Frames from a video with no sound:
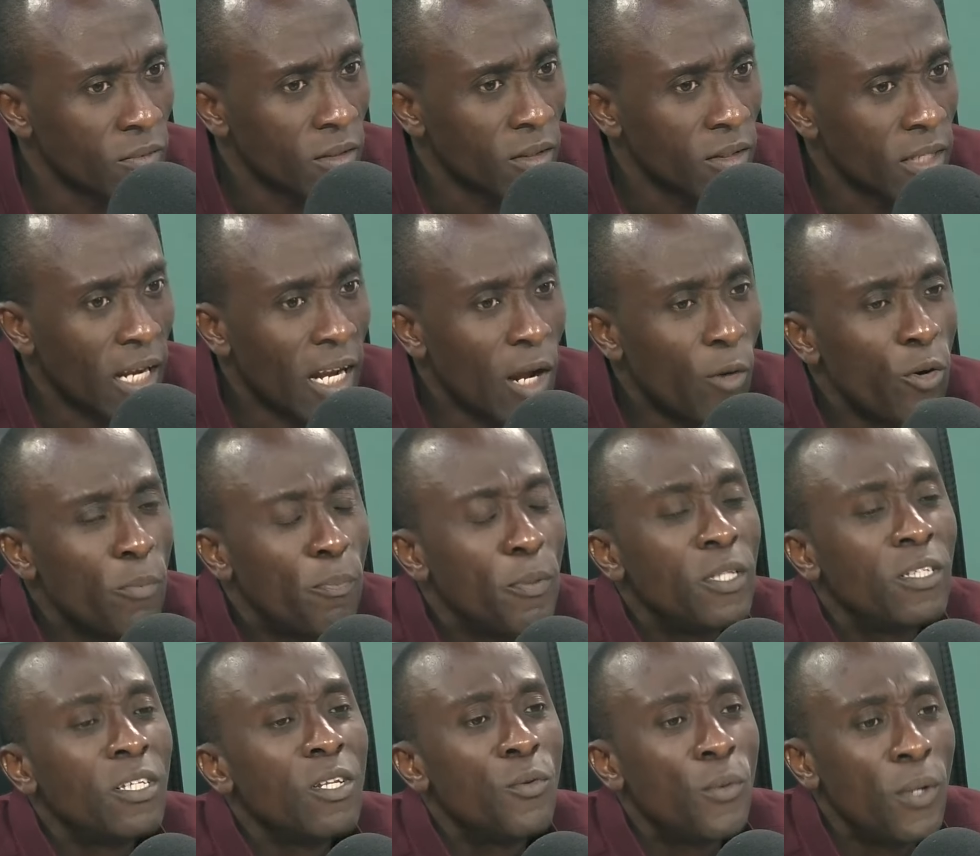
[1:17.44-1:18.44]
Nana repeat
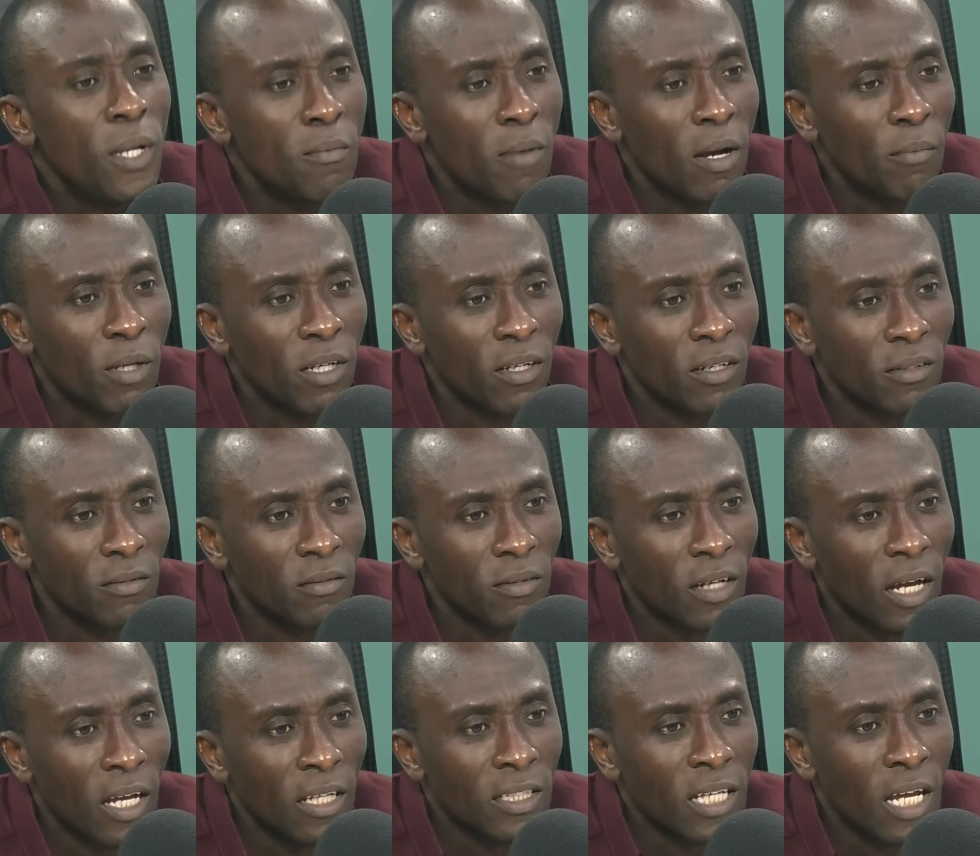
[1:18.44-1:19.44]
the cream mami
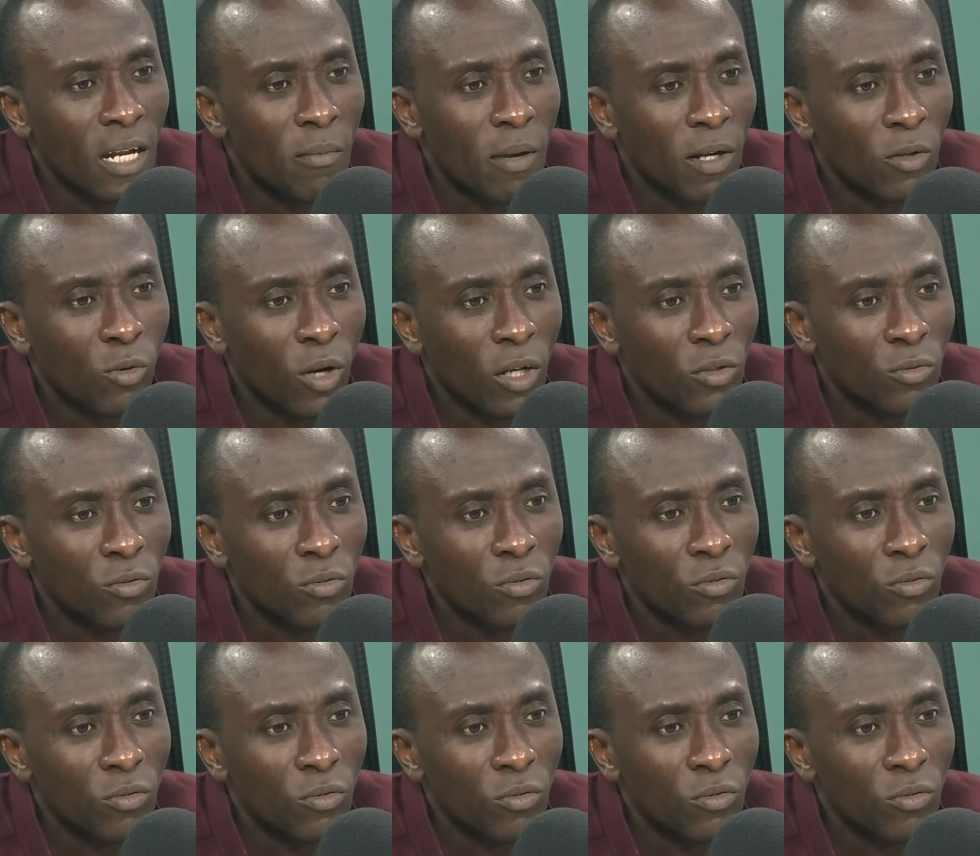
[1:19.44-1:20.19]
answer na matwa so